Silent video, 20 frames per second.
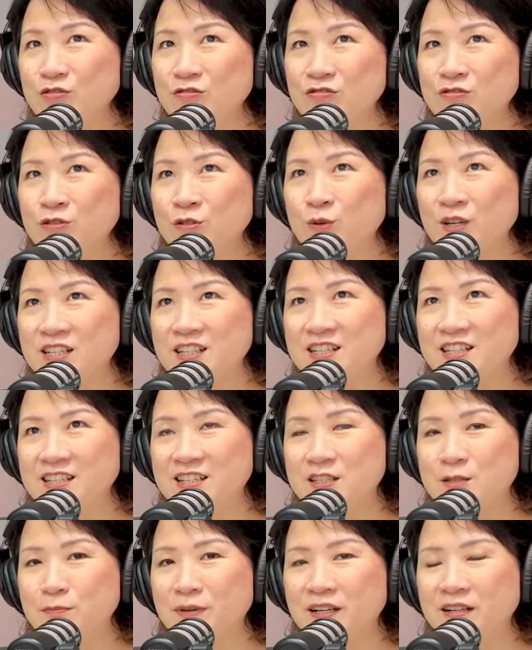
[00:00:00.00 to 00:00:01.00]
don't know what it
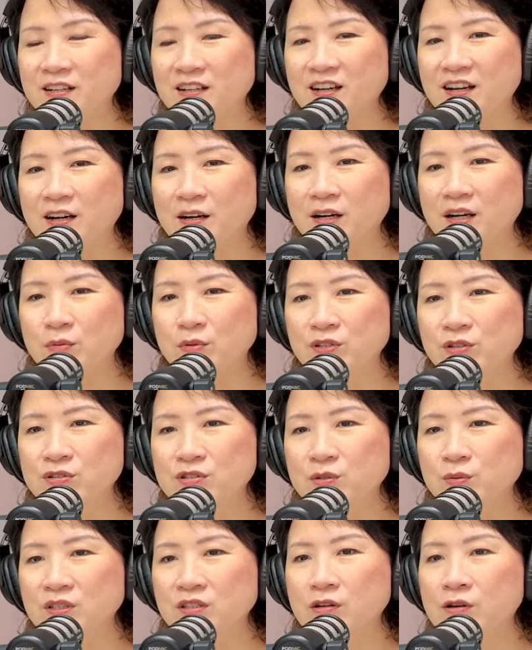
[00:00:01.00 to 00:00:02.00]
is, but I would
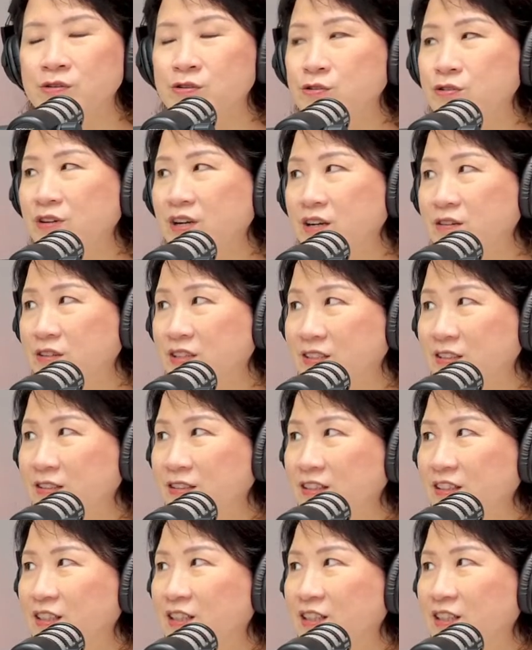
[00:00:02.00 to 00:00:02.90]
use the word contrarian.